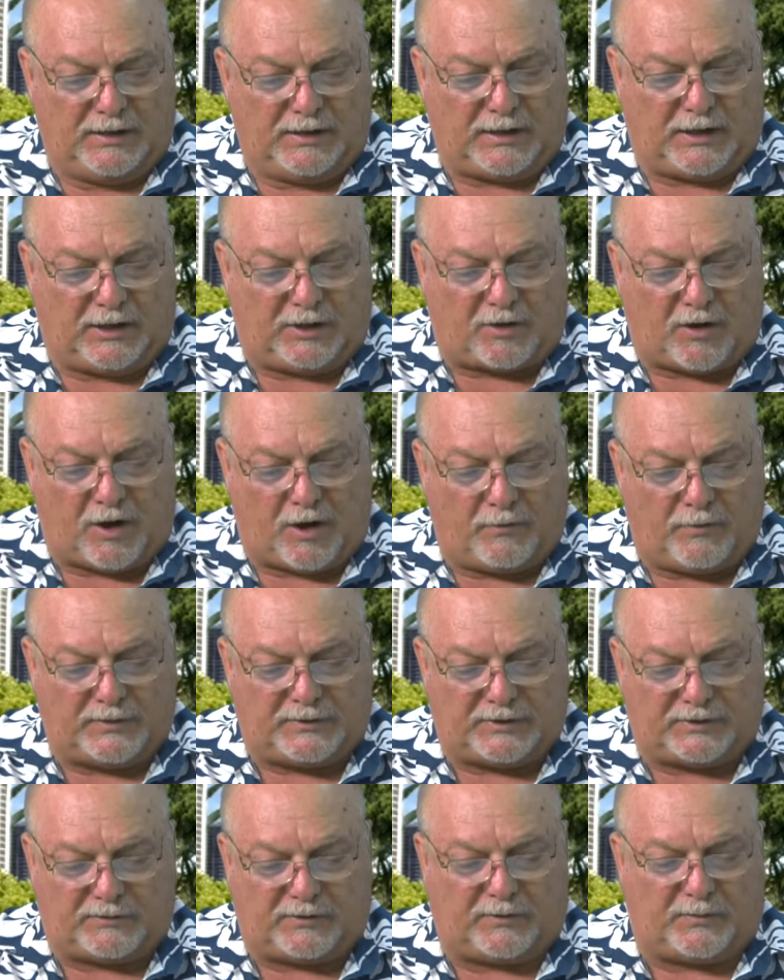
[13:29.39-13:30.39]
Can a car with
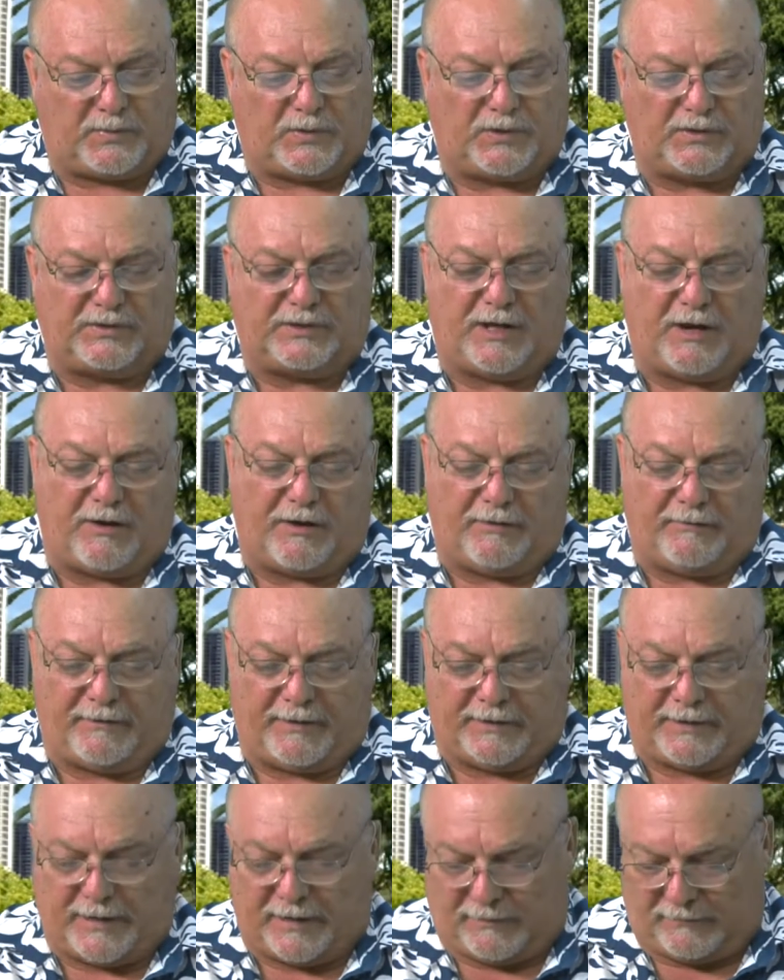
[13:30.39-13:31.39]
just one person? I already
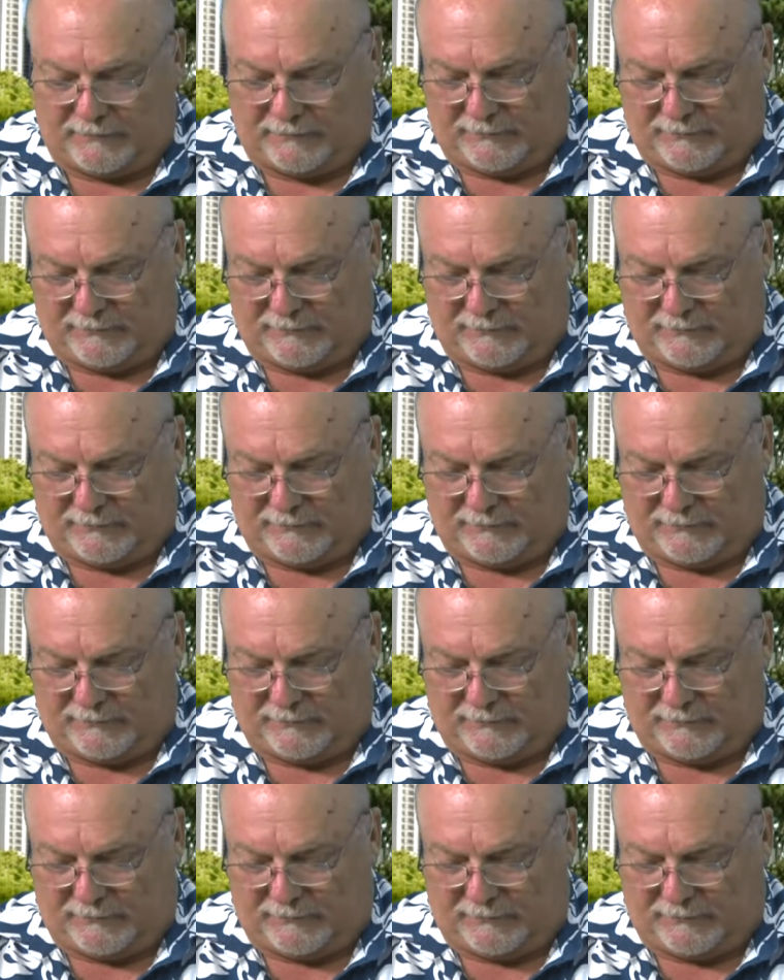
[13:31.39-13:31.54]
read that.